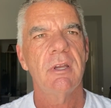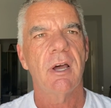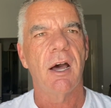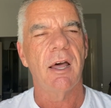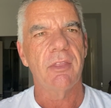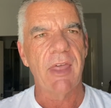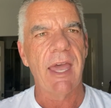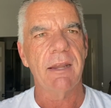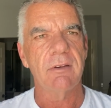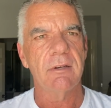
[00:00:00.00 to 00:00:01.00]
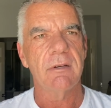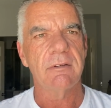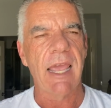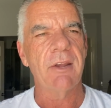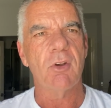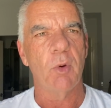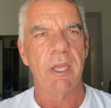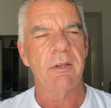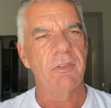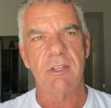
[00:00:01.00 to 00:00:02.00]
that Dan
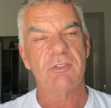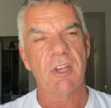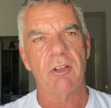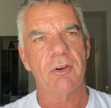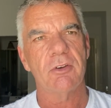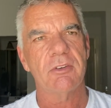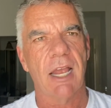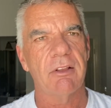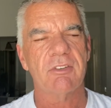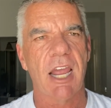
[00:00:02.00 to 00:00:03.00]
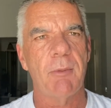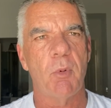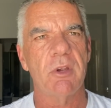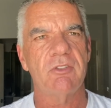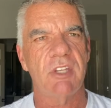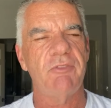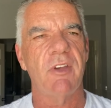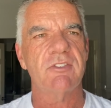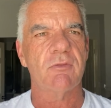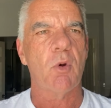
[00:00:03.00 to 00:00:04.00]
Quinn, the stellar Dallas Cowboys
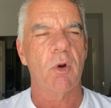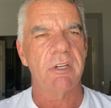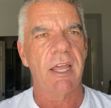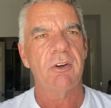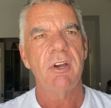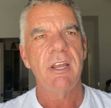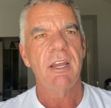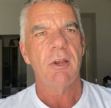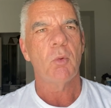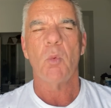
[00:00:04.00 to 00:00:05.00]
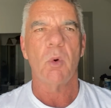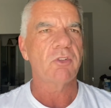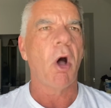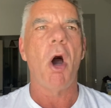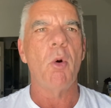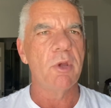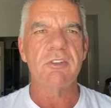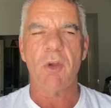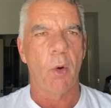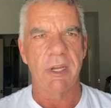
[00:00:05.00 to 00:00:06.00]
defensive coordinator, was
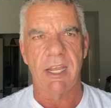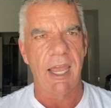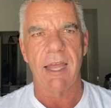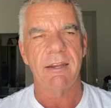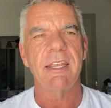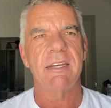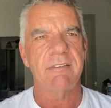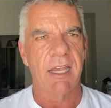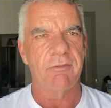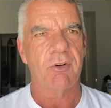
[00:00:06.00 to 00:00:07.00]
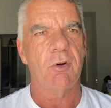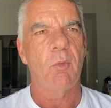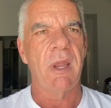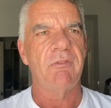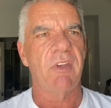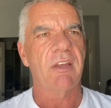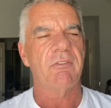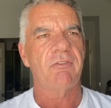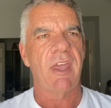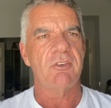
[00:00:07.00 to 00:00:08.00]
always going to get in Denver when Vic
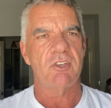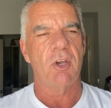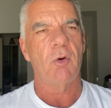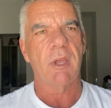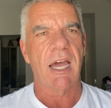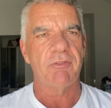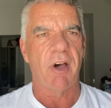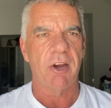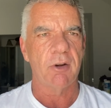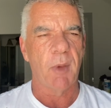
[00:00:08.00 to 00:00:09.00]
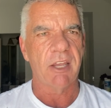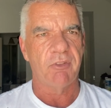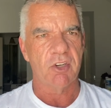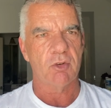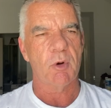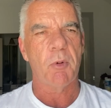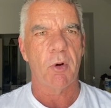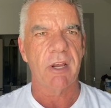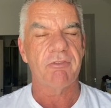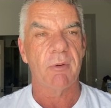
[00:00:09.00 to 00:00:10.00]
Fangio got fired. Mike Fisher
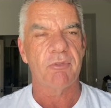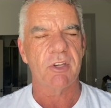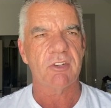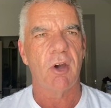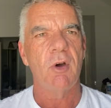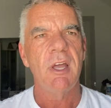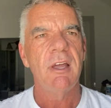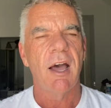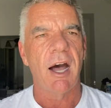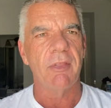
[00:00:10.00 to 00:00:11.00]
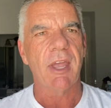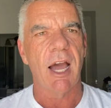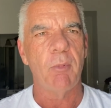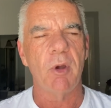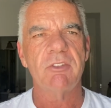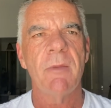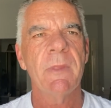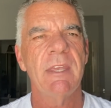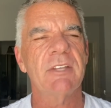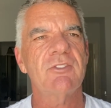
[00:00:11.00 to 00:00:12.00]
reporting from Frisco on the Cowboys.
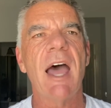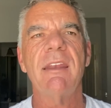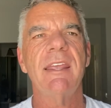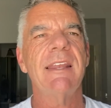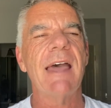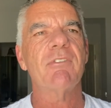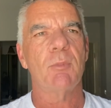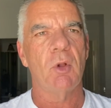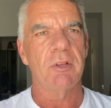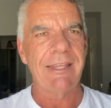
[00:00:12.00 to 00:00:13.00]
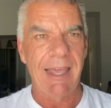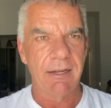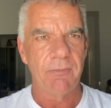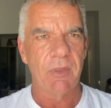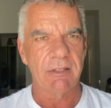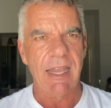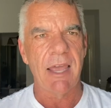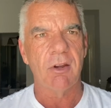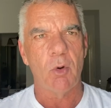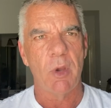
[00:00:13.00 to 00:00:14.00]
It's not inevitable yet that
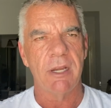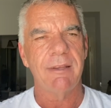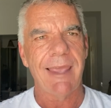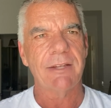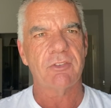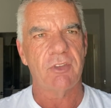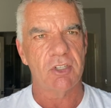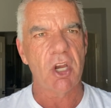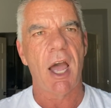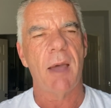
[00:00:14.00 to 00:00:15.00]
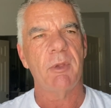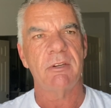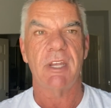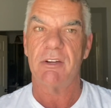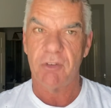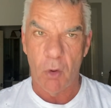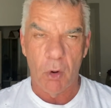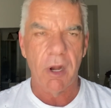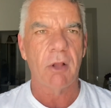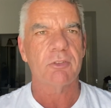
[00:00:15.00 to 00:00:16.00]
Dan Quinn gets the job in Denver
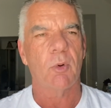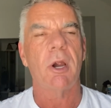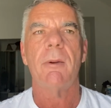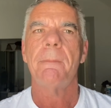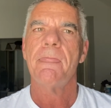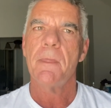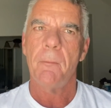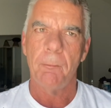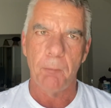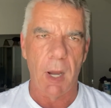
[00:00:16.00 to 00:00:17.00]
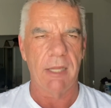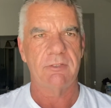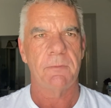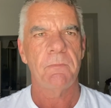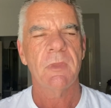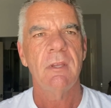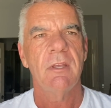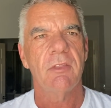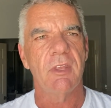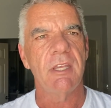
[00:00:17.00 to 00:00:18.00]
or elsewhere, but
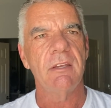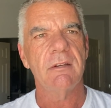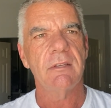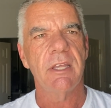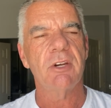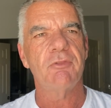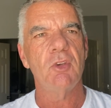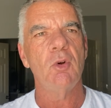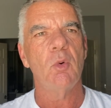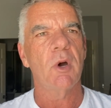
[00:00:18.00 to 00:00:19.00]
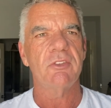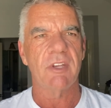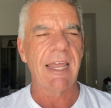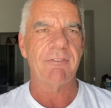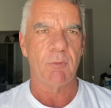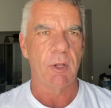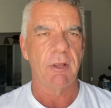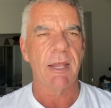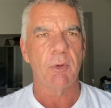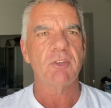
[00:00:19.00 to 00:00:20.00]
the interview was
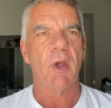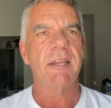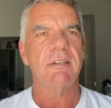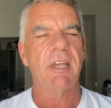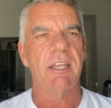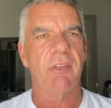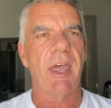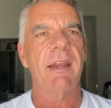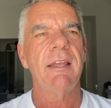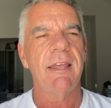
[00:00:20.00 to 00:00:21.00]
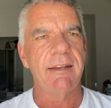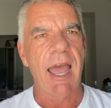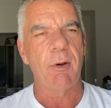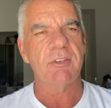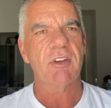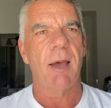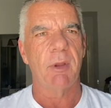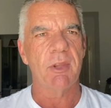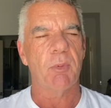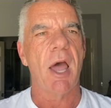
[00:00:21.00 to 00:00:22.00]
inevitable, and we tried to tell you that, and now it's
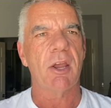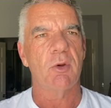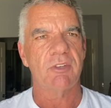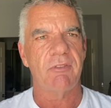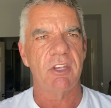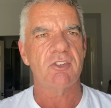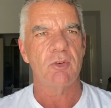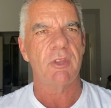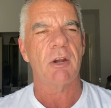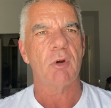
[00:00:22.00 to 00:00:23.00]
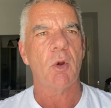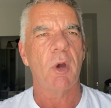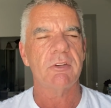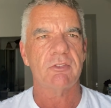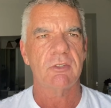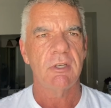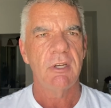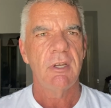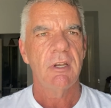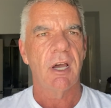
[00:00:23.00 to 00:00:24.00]
coming. The Broncos have issued their request
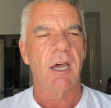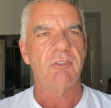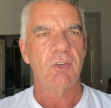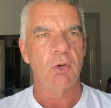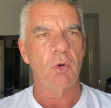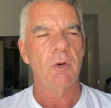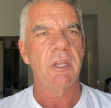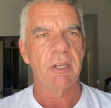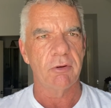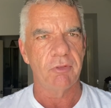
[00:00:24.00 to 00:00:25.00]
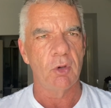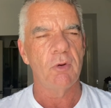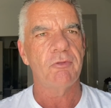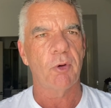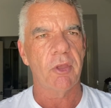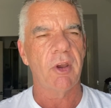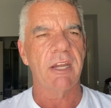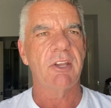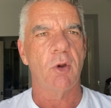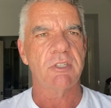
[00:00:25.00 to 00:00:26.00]
to interview for their
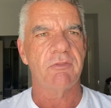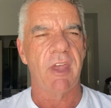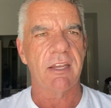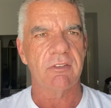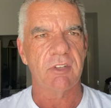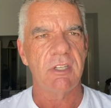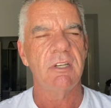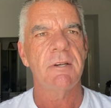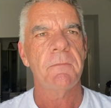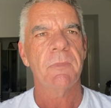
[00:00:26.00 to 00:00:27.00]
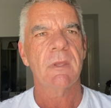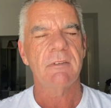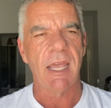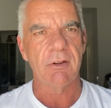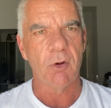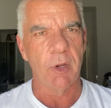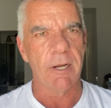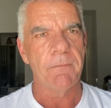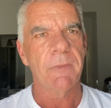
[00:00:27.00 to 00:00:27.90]
head coaching vacancy, Dan Quinn.